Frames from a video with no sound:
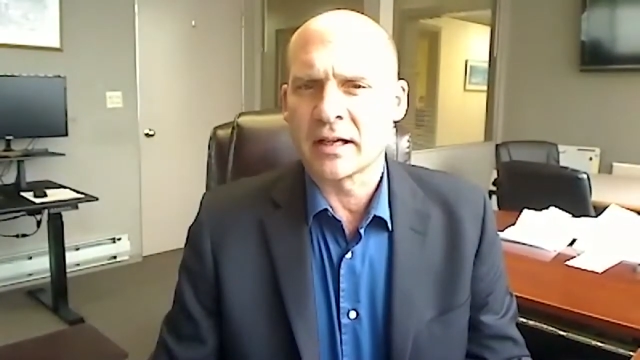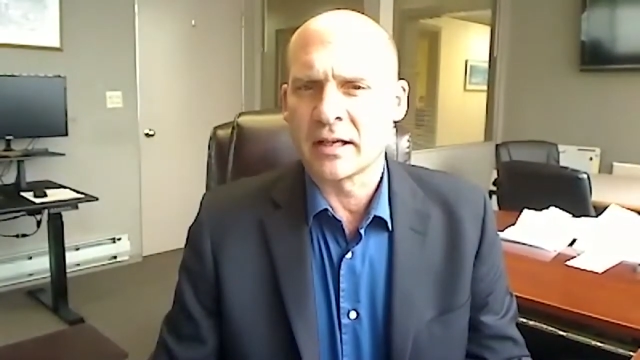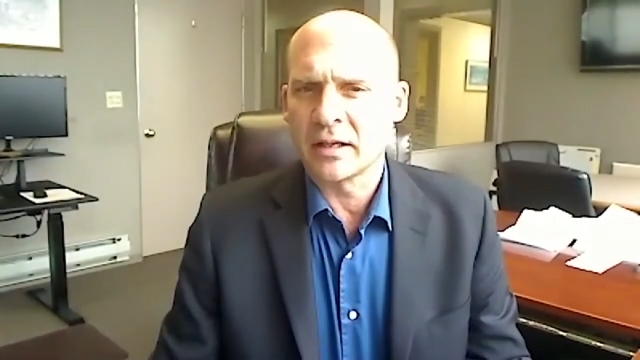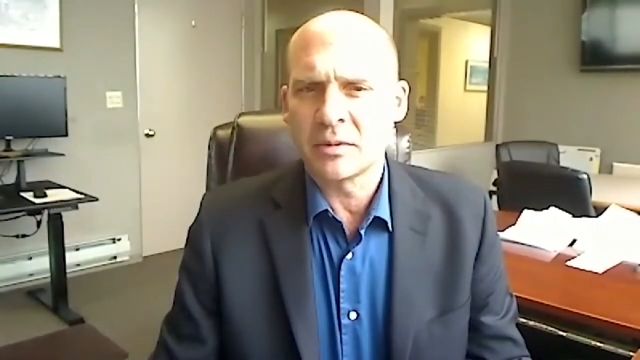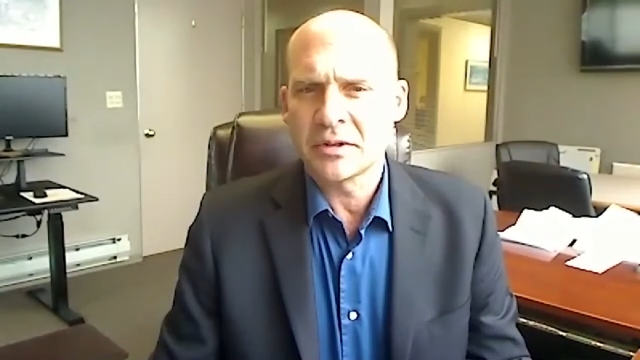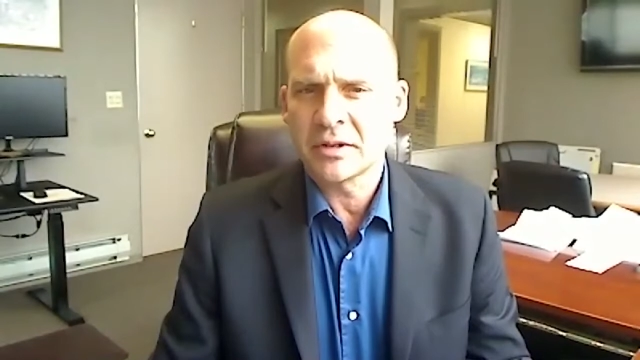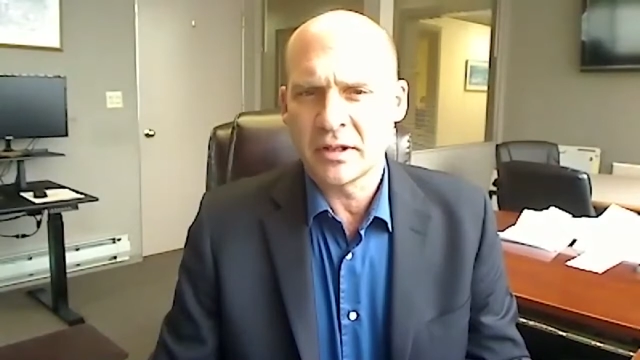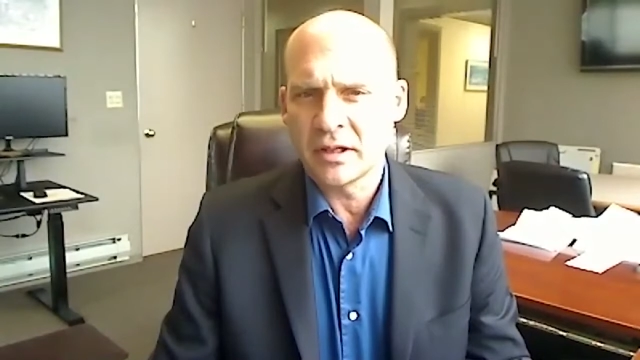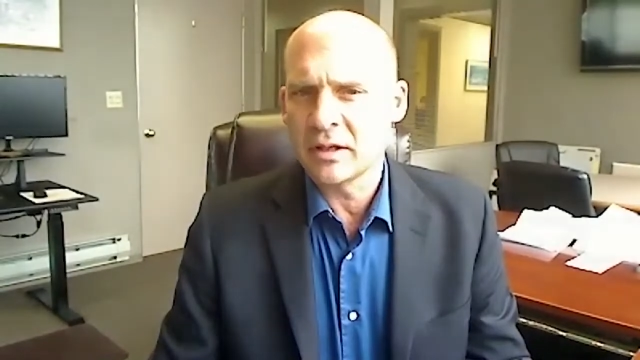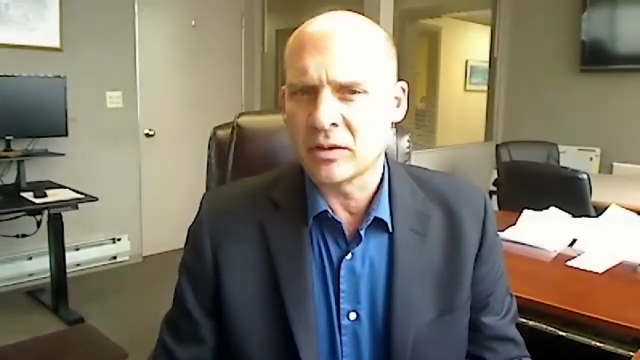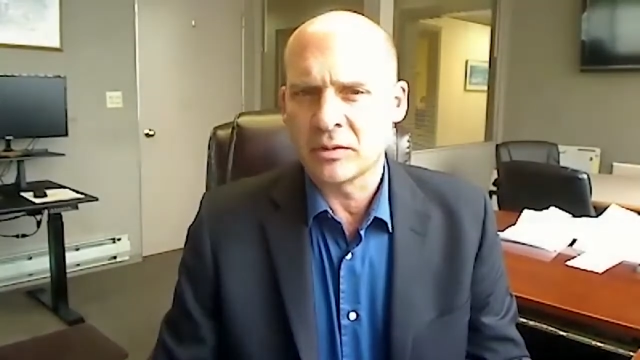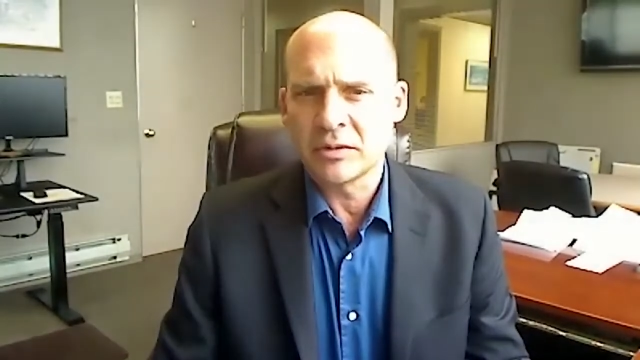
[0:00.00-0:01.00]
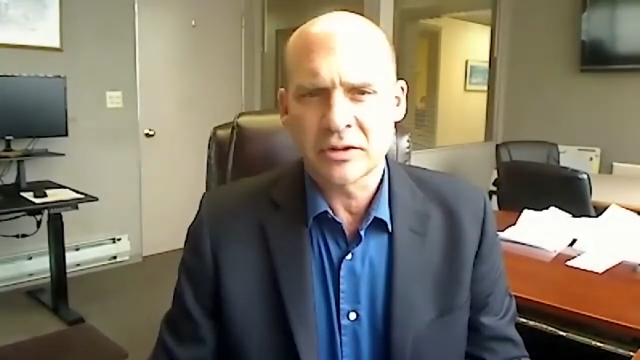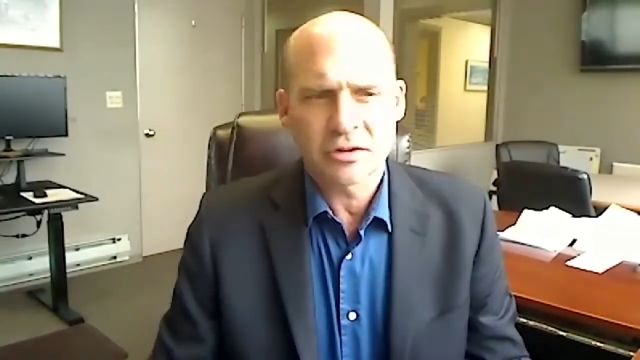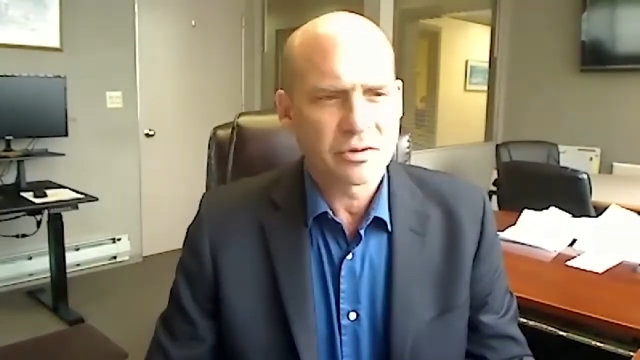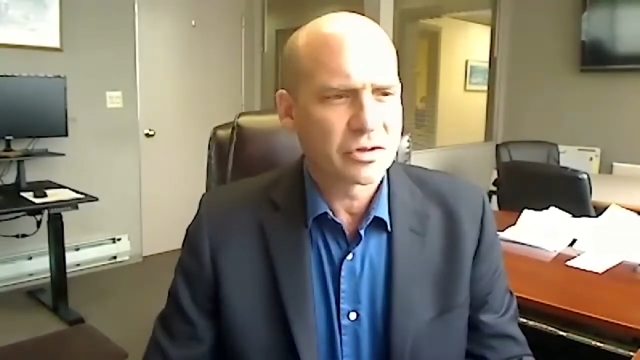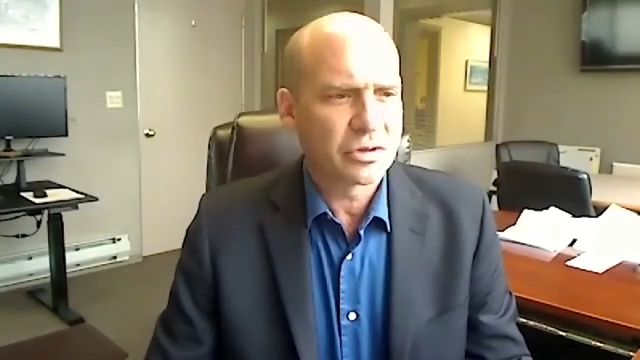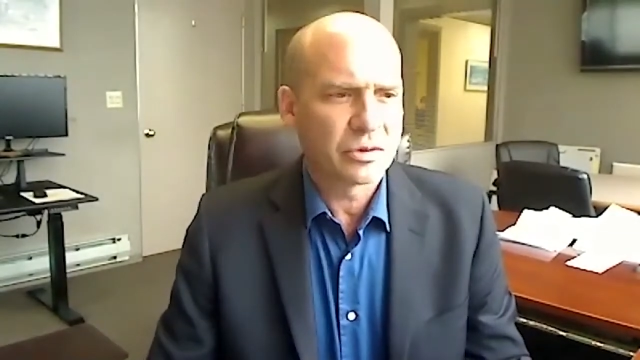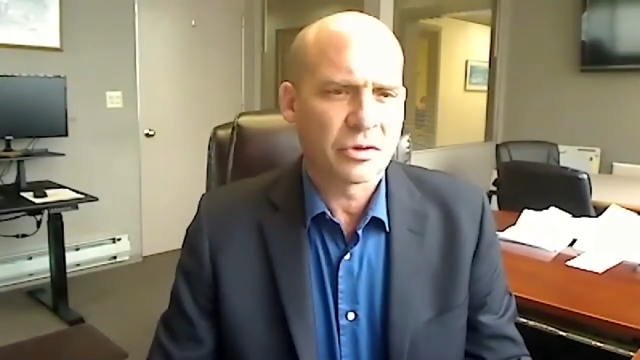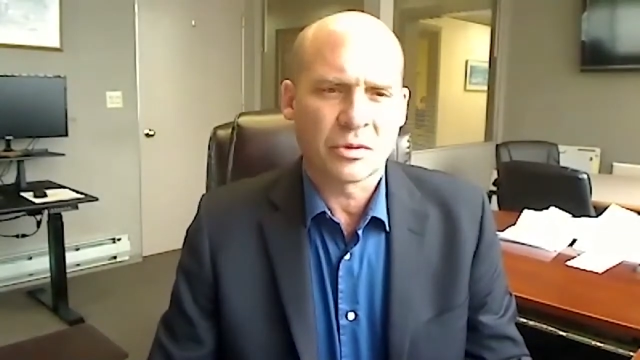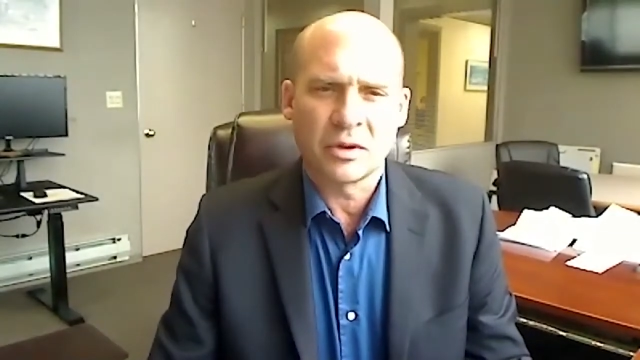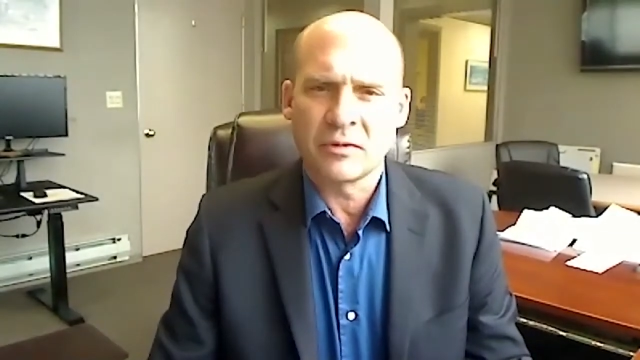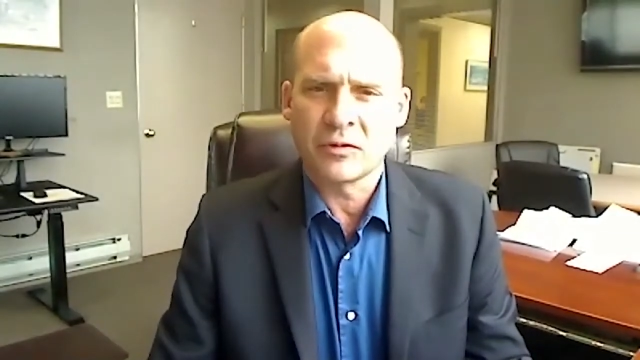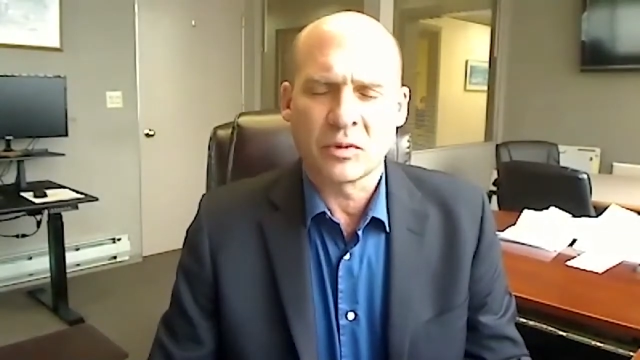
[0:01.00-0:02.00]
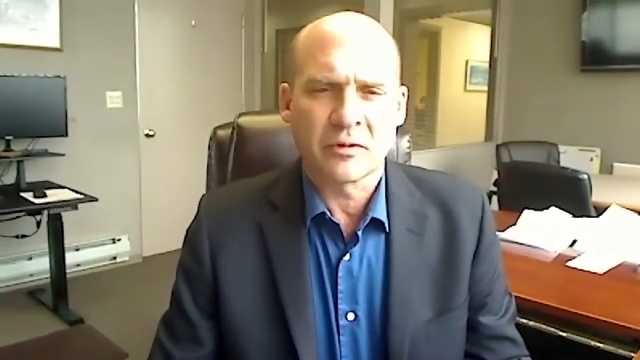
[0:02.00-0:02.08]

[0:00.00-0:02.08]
And it was, it was 2, 3, 4,